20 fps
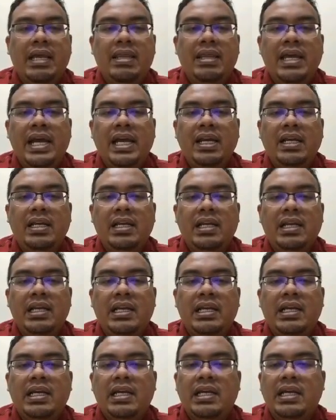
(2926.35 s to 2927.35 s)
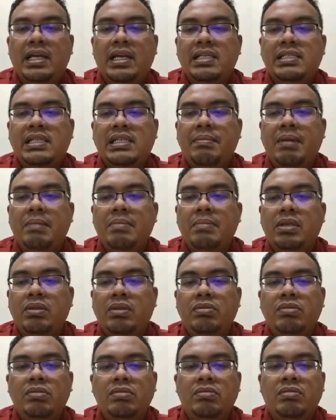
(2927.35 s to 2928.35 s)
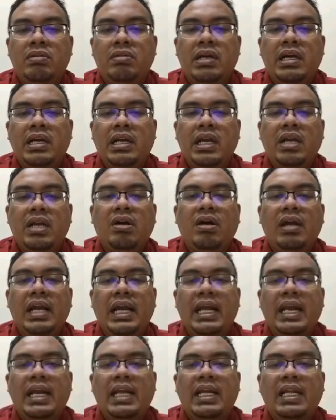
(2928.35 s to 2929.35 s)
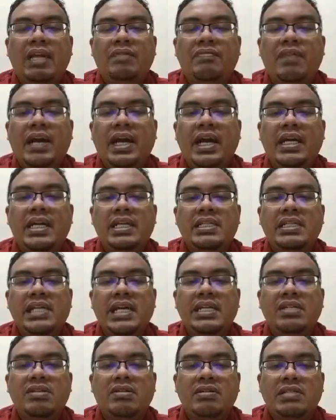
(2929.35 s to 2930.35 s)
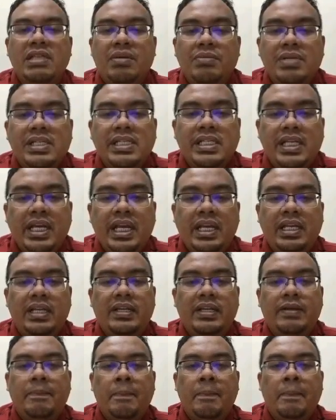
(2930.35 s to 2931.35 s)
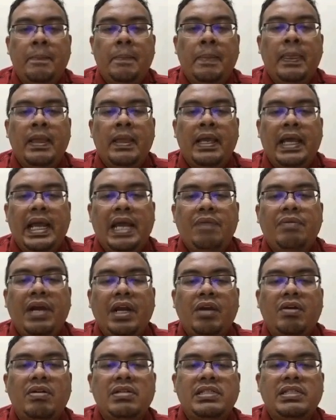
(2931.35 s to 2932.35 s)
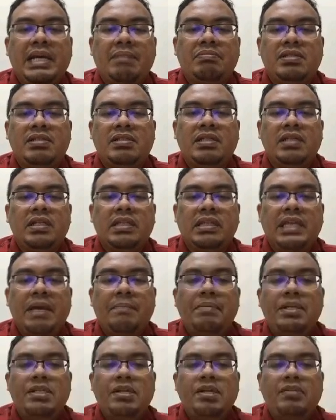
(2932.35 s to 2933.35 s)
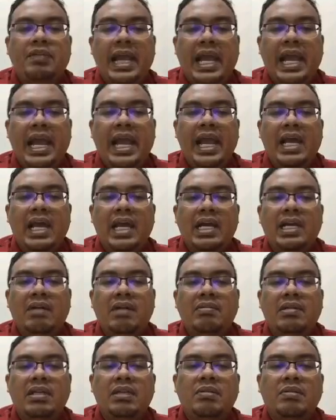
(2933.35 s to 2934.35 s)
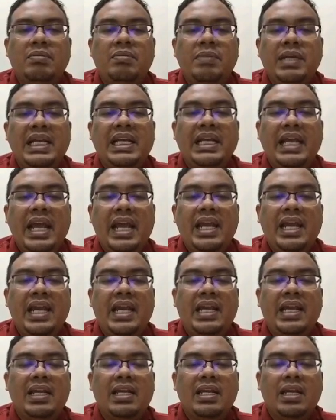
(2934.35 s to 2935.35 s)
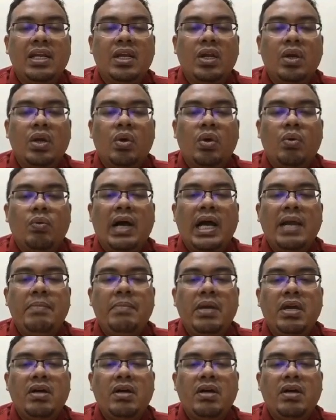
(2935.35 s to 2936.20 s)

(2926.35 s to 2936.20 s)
And then step number 2, recall and identify the science concept, which is heat. And what concepts? Temperature of air around the thermometer gain heat. Why?